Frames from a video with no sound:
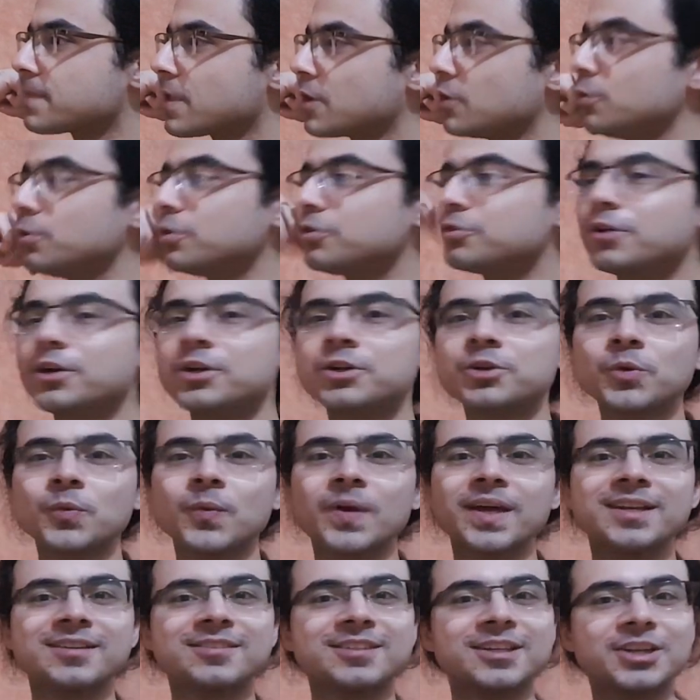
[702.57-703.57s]
Who is going to
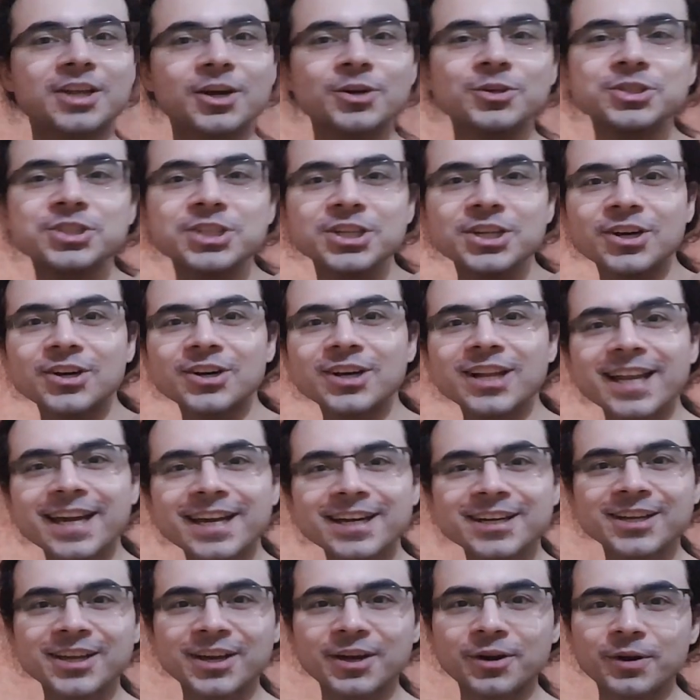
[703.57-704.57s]
win, Satoshi or
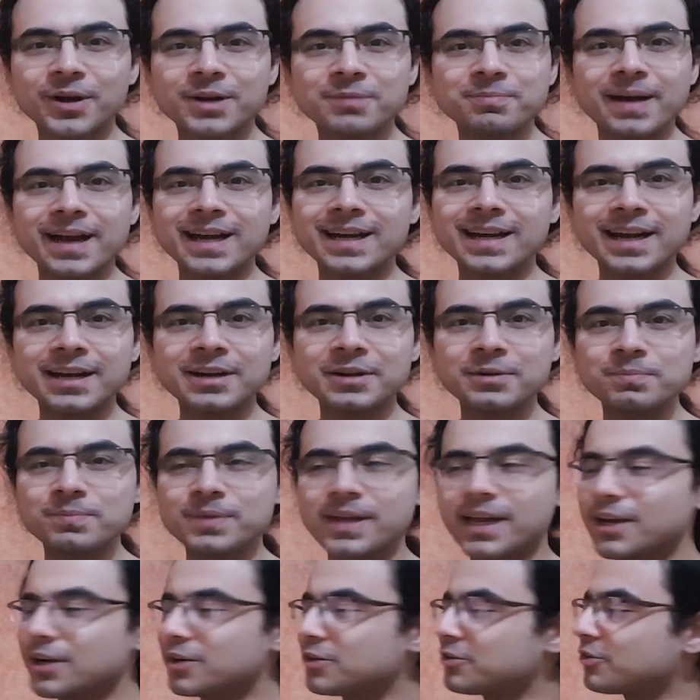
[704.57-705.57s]
Gladio? It might end up
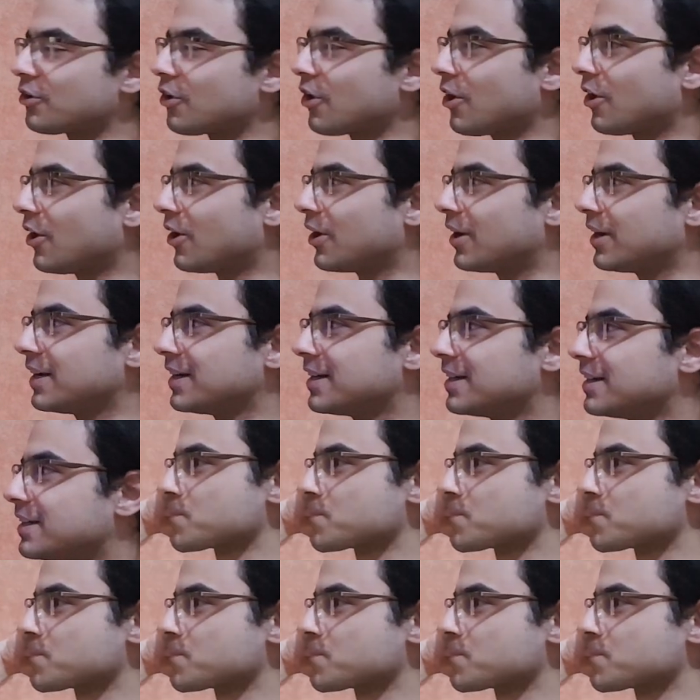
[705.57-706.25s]
being a draw.